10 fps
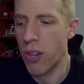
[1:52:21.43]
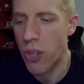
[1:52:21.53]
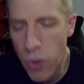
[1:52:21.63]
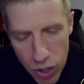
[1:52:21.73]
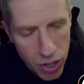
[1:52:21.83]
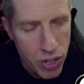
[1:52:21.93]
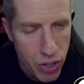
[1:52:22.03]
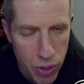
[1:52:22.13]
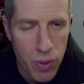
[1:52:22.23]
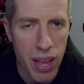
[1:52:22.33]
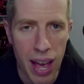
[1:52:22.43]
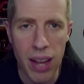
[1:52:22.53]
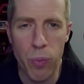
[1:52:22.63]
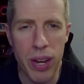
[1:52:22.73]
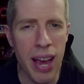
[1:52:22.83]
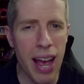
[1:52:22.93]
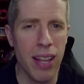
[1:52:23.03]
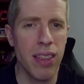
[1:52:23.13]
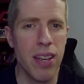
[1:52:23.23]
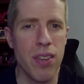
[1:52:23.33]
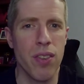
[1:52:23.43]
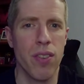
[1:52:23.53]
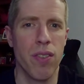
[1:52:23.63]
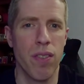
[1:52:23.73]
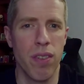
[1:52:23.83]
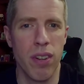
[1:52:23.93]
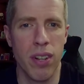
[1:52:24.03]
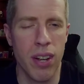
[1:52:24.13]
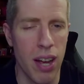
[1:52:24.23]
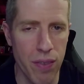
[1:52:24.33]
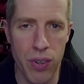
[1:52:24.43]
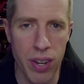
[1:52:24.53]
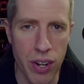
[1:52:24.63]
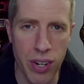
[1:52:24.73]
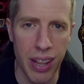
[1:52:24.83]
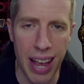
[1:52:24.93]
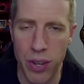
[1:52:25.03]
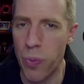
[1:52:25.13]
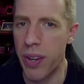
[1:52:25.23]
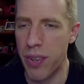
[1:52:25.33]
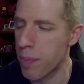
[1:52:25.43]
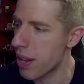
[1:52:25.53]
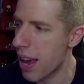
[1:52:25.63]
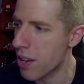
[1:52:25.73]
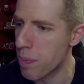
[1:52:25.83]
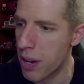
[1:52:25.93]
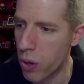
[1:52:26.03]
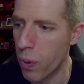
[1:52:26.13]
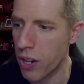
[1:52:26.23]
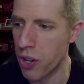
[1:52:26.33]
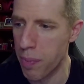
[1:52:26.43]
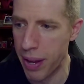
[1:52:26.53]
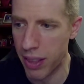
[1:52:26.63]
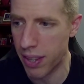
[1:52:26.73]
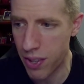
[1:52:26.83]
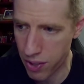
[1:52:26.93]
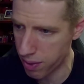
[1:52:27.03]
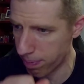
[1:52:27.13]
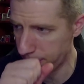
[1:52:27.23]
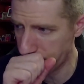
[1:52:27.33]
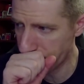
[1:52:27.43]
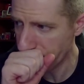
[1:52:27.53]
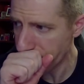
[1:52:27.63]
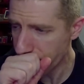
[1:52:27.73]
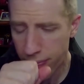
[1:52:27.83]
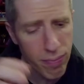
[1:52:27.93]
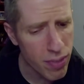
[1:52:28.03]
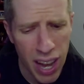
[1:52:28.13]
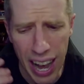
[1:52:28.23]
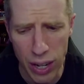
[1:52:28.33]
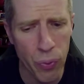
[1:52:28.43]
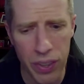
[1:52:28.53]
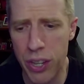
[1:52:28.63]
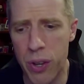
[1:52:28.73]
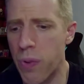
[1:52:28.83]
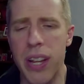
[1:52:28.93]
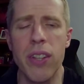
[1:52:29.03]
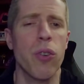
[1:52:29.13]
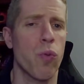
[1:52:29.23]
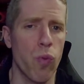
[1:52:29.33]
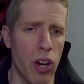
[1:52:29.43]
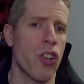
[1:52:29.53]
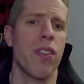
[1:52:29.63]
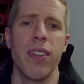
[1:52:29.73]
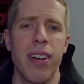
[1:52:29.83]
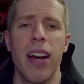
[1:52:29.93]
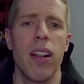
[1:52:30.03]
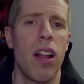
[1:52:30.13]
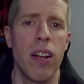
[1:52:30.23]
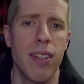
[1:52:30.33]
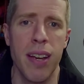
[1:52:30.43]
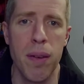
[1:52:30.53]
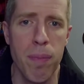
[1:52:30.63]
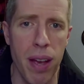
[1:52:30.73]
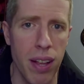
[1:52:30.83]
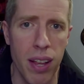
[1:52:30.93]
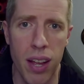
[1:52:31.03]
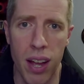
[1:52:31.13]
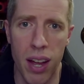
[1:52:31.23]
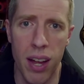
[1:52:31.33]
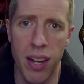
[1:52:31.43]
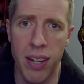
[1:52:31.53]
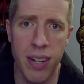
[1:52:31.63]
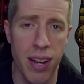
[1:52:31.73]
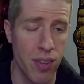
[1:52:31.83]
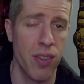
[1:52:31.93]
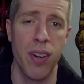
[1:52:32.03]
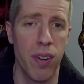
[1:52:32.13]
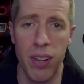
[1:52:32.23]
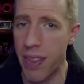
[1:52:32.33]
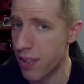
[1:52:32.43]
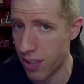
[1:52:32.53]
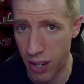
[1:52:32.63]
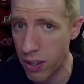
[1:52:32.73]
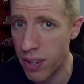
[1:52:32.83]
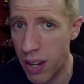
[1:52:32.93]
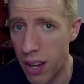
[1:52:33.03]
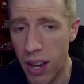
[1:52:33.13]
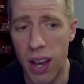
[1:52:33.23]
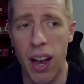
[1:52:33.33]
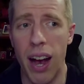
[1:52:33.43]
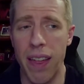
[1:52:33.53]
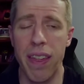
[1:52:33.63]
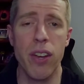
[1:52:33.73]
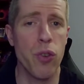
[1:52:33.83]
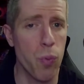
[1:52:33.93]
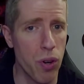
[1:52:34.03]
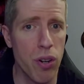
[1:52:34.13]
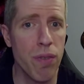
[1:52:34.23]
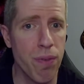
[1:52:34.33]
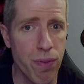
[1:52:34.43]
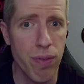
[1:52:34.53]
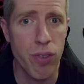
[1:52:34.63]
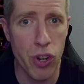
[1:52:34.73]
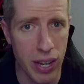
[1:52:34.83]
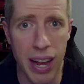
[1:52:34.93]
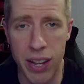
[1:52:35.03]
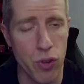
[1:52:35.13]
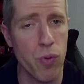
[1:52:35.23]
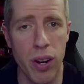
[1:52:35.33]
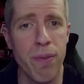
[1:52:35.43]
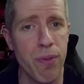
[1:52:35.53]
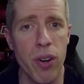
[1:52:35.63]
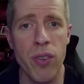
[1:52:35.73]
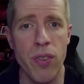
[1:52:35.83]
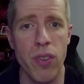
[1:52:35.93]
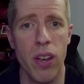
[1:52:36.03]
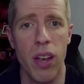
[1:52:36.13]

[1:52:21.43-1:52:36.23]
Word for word: You could do that. We had this conversation last week. Somebody asked me a question about this. I don't think you need to rush the title onto him uh, necessarily this year. I think Swerve should get his run first.